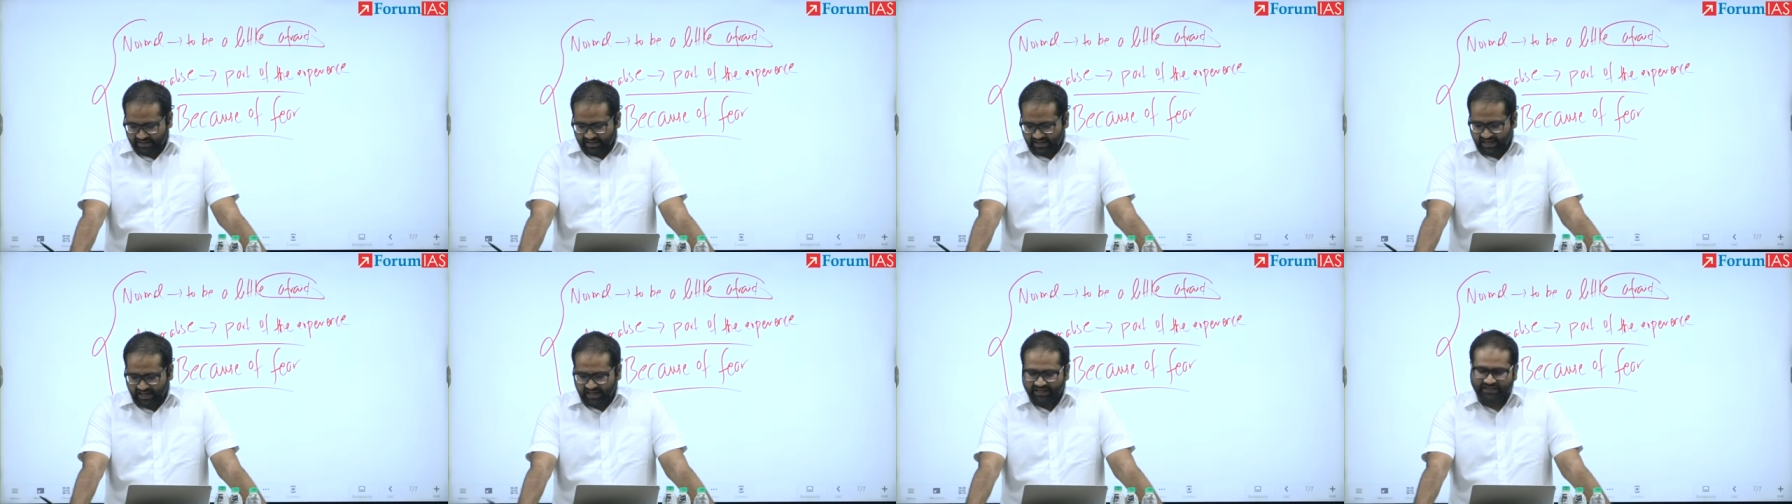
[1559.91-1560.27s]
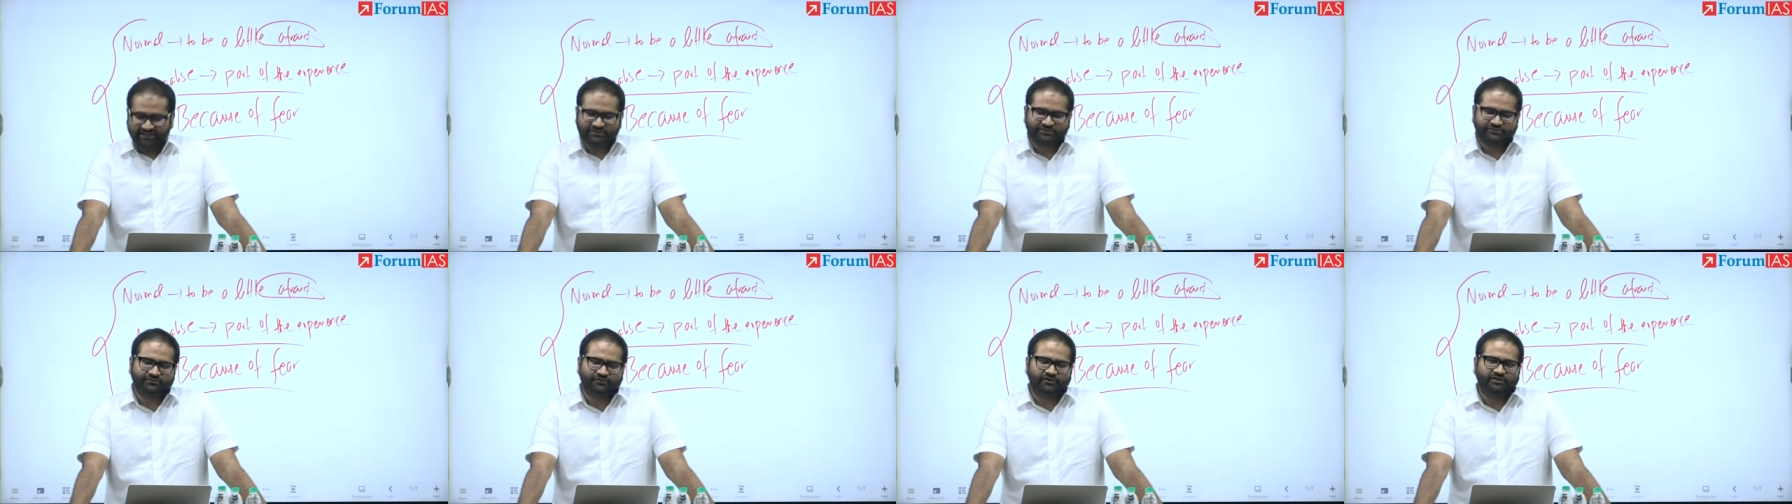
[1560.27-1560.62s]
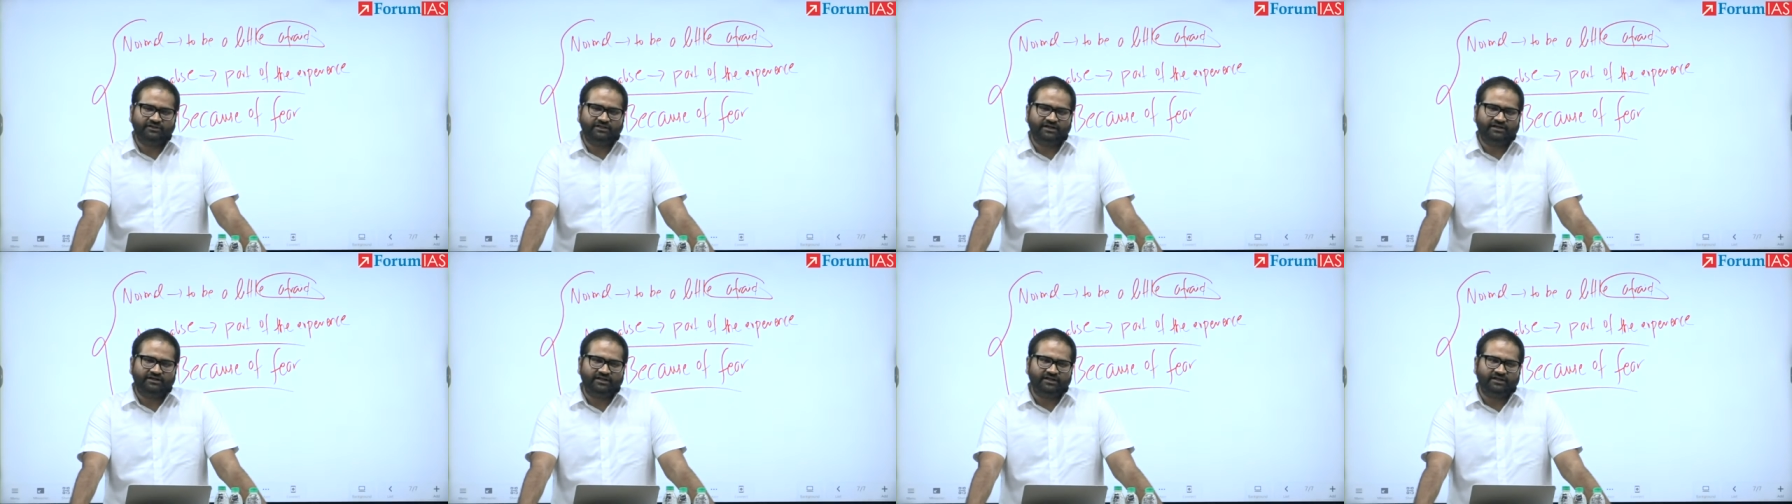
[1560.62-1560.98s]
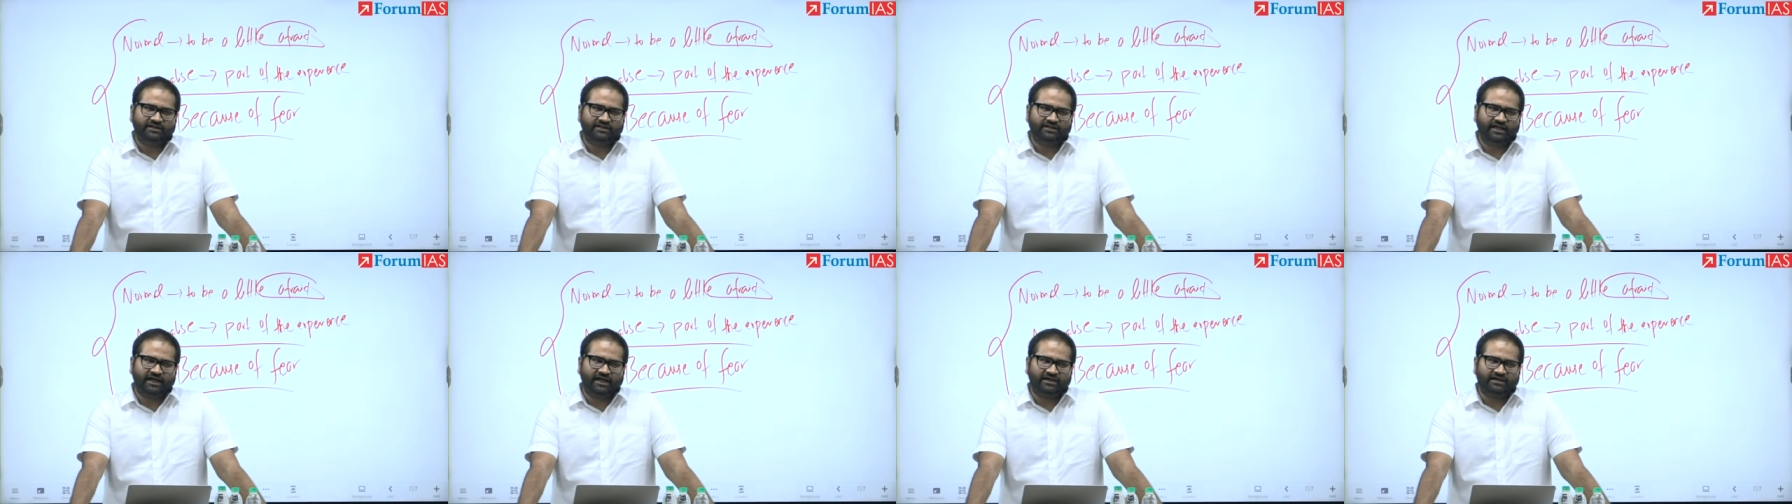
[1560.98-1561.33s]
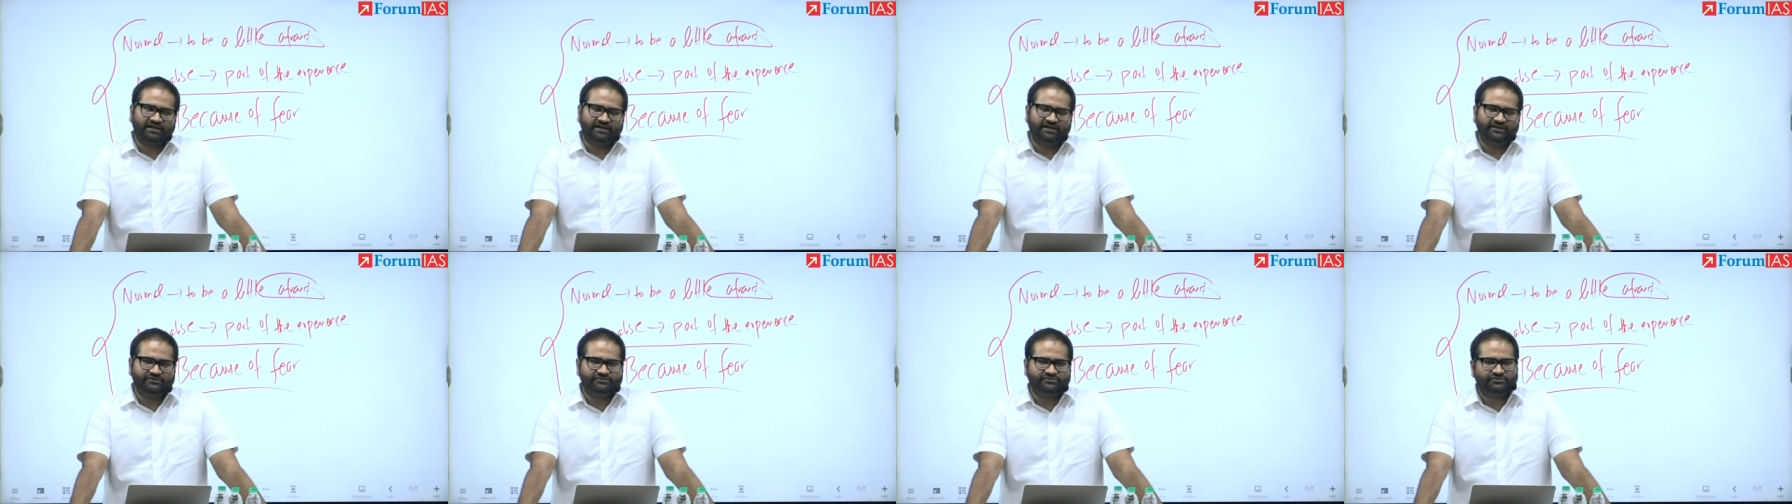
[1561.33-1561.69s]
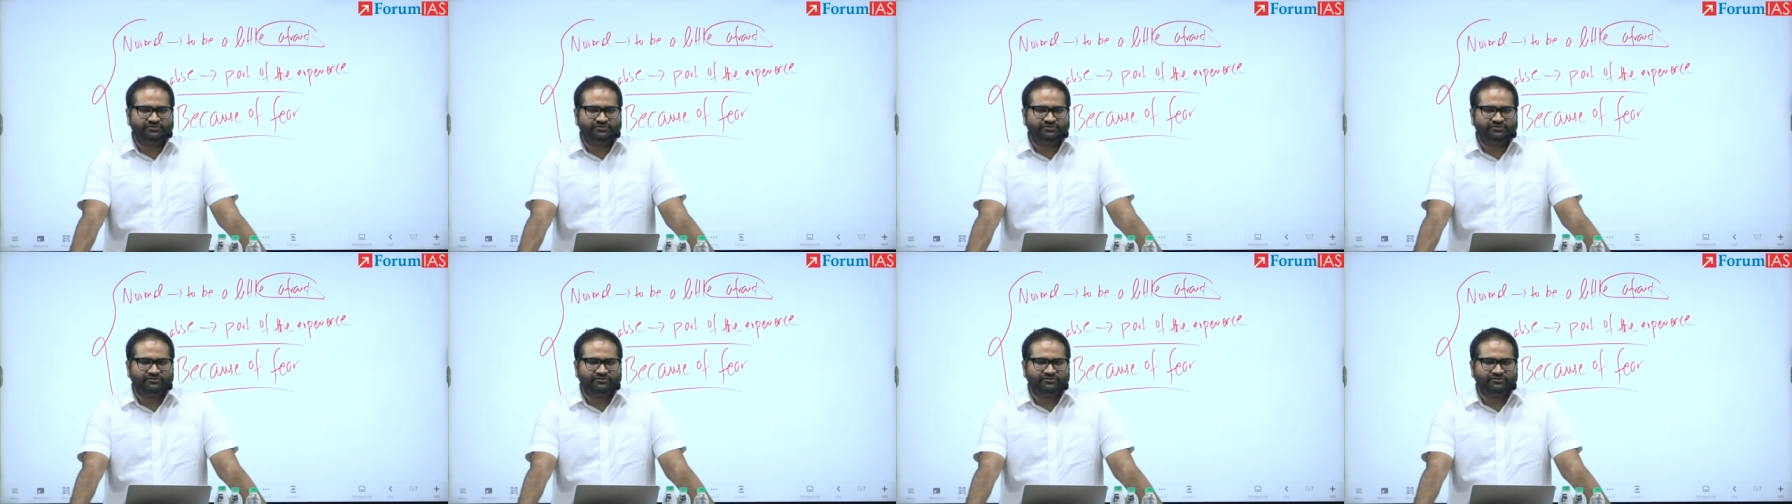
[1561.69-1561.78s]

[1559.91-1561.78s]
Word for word: I saw that at least